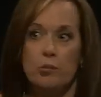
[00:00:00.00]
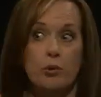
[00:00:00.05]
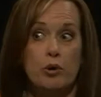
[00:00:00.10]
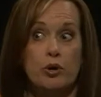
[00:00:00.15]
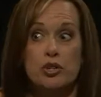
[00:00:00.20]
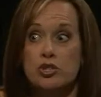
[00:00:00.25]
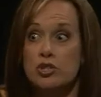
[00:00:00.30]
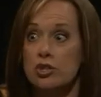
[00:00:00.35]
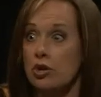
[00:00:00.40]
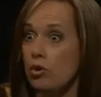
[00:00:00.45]

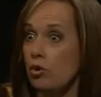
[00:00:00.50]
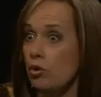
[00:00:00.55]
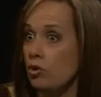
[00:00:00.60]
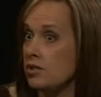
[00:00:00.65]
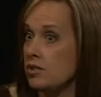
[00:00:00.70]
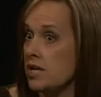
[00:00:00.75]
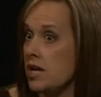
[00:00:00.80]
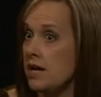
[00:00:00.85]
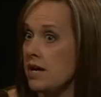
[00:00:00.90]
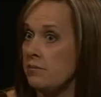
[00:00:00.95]
push the whole
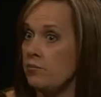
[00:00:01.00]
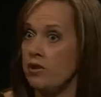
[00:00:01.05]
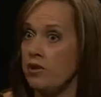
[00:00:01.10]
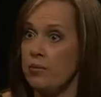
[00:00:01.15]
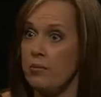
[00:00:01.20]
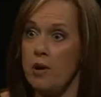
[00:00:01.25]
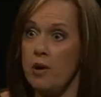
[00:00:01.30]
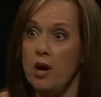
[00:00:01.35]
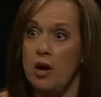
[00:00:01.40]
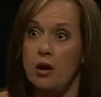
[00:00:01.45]
time
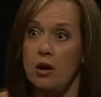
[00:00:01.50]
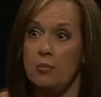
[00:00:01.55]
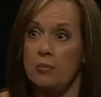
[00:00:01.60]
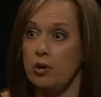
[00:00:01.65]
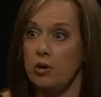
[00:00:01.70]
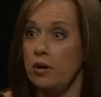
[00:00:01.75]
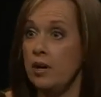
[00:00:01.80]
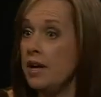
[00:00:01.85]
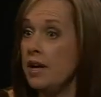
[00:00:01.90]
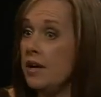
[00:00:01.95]
with mom
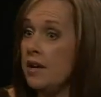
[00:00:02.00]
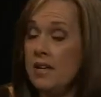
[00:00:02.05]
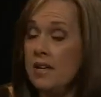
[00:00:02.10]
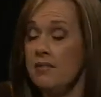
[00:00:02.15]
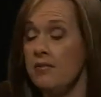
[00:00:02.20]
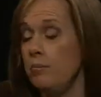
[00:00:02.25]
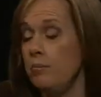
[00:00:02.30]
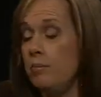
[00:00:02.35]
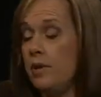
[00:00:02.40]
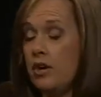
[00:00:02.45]
or
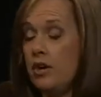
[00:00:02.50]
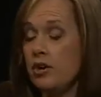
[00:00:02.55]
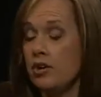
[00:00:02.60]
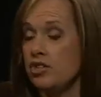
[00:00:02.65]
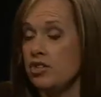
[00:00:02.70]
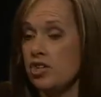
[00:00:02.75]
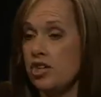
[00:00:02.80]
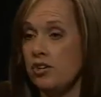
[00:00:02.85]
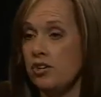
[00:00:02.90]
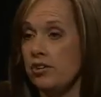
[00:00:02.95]
even be her
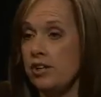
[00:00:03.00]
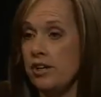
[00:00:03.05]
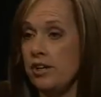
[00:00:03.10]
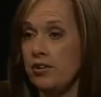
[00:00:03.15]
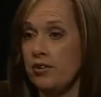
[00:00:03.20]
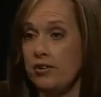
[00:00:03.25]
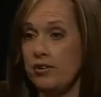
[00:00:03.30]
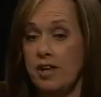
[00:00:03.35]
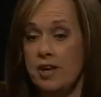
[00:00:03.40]
cheerleader.